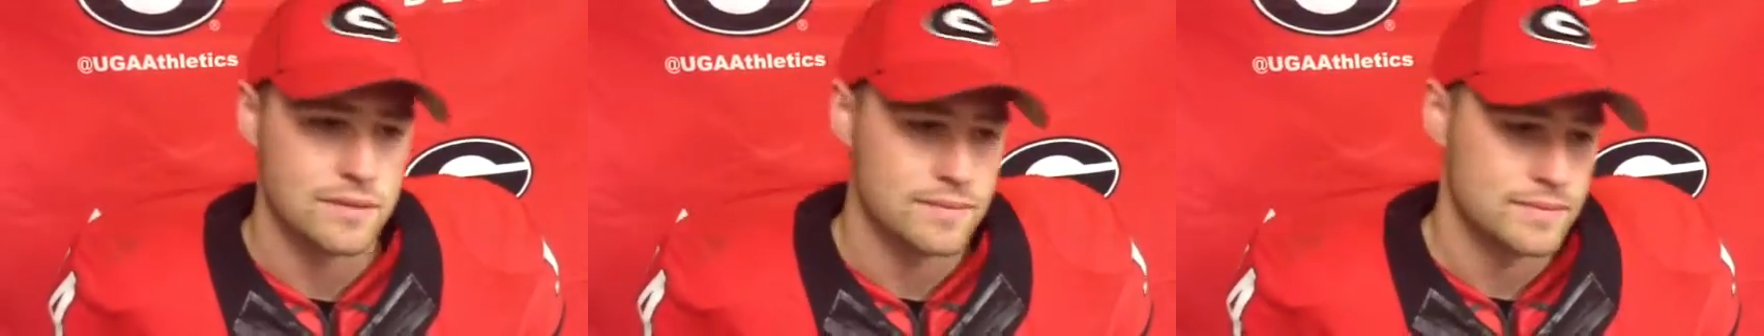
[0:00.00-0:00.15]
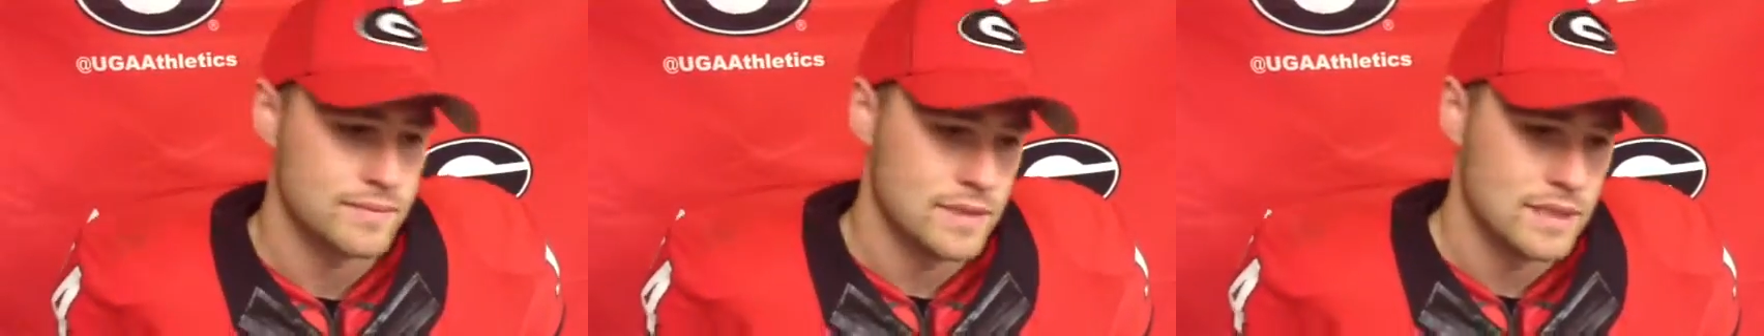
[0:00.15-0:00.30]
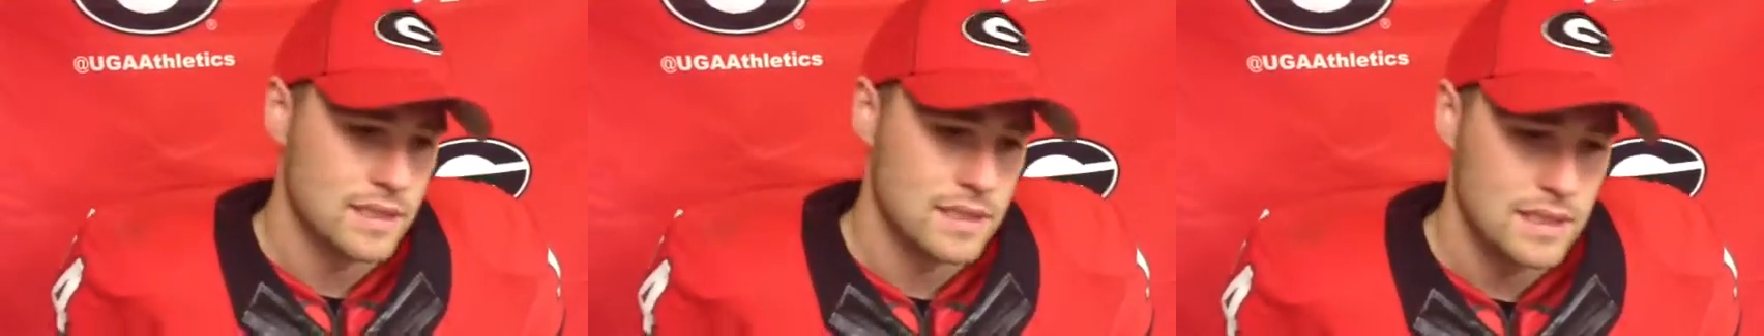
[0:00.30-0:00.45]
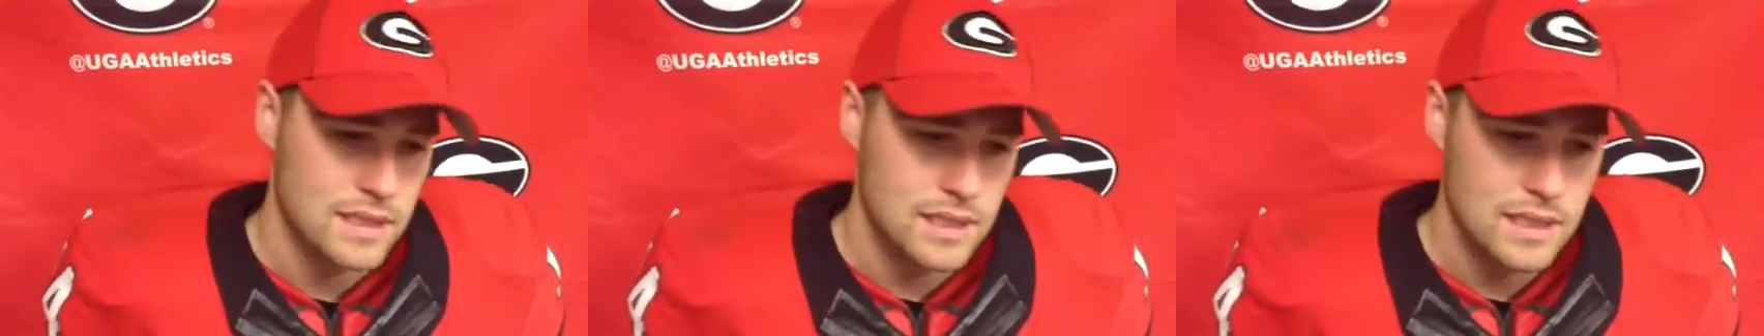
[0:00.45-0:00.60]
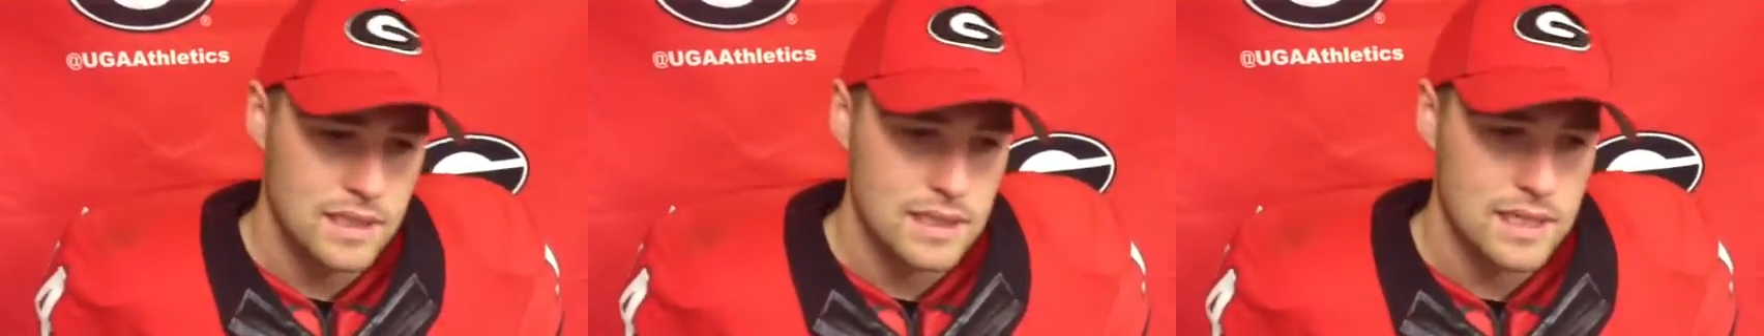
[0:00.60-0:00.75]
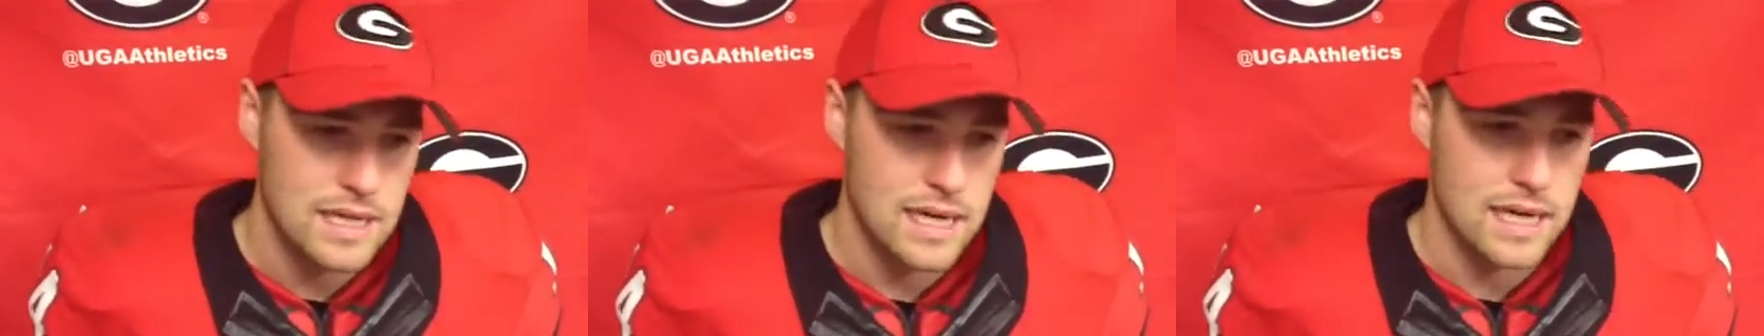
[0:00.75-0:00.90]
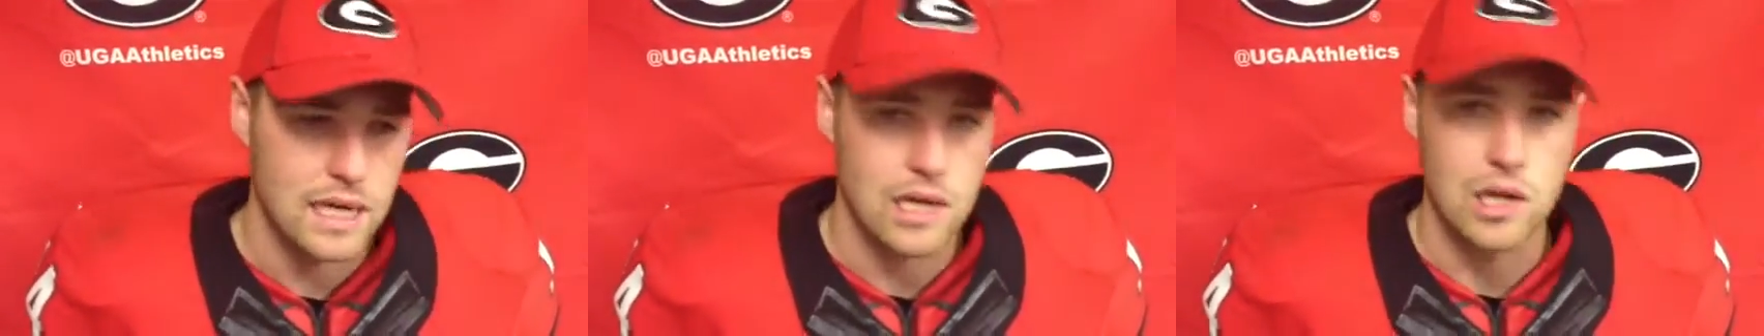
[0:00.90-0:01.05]

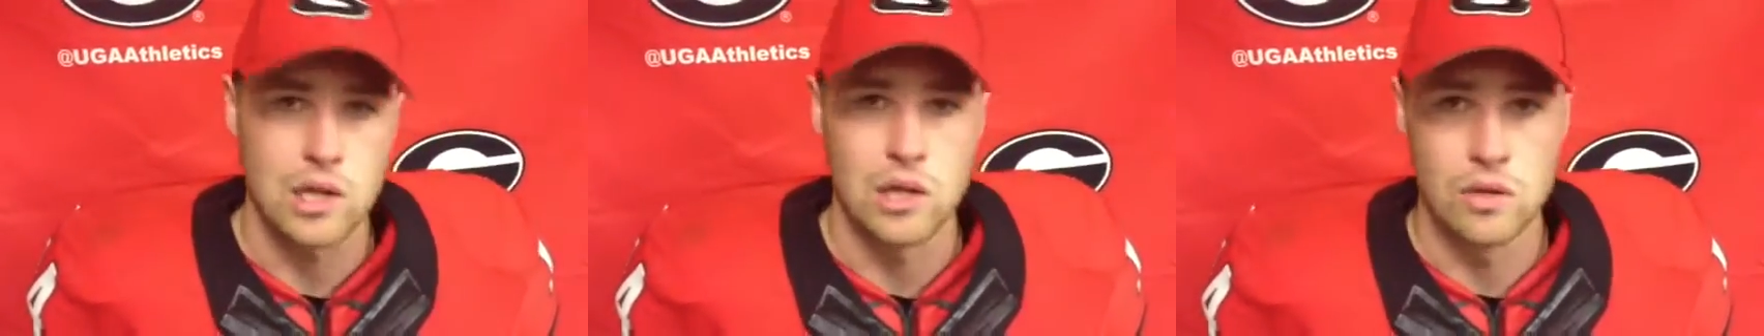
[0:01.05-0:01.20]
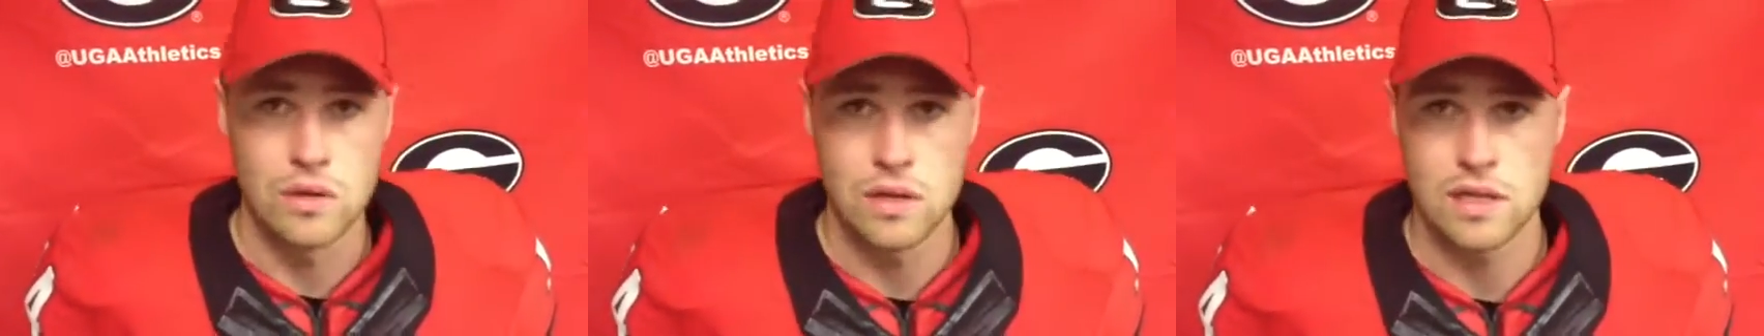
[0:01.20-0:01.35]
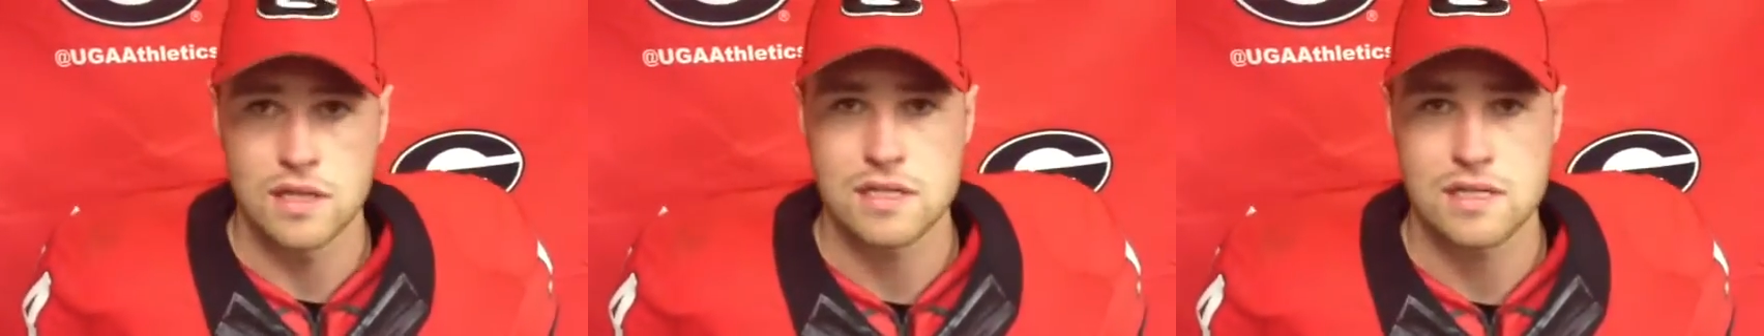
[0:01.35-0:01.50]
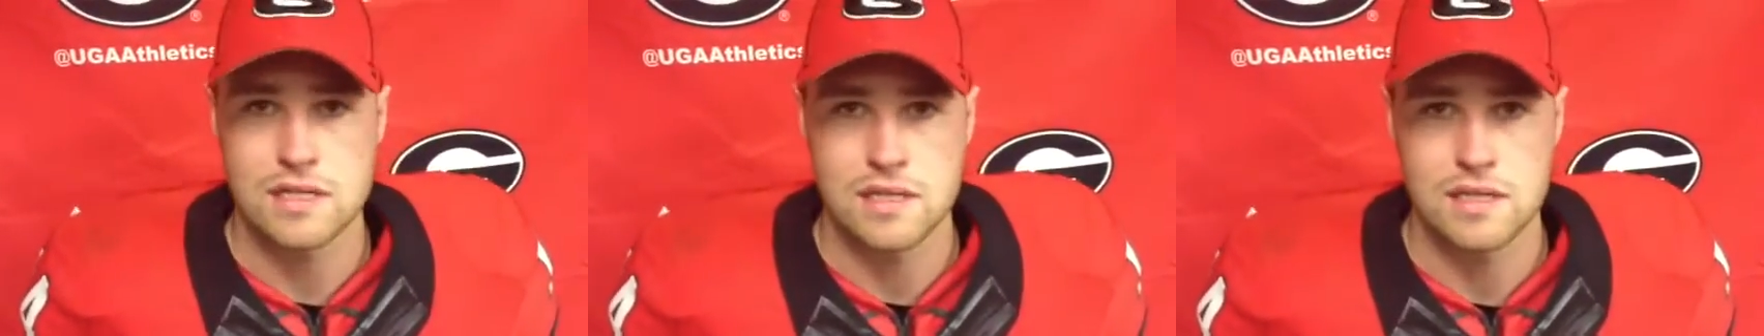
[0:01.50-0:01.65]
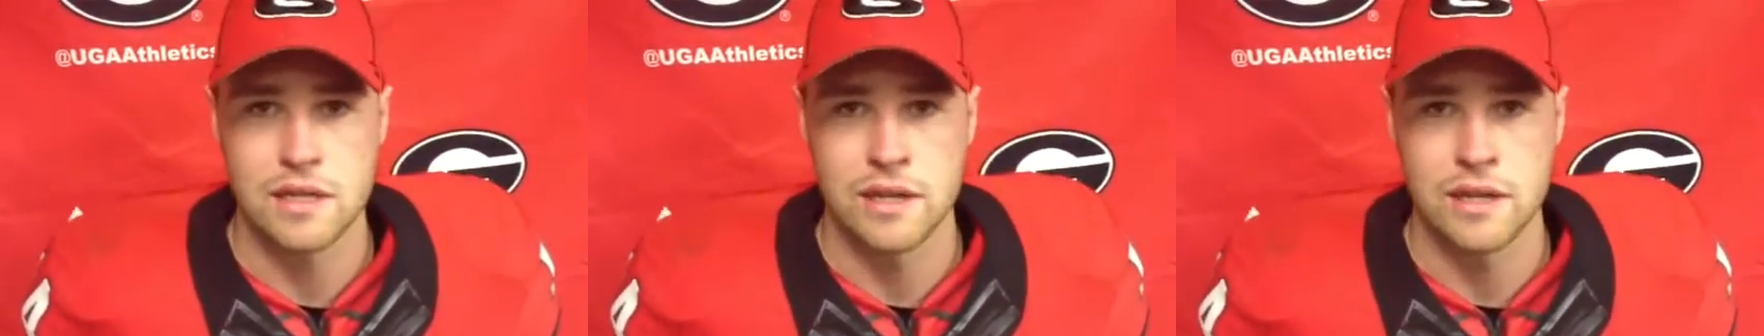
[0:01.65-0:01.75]
a, kind of clueless,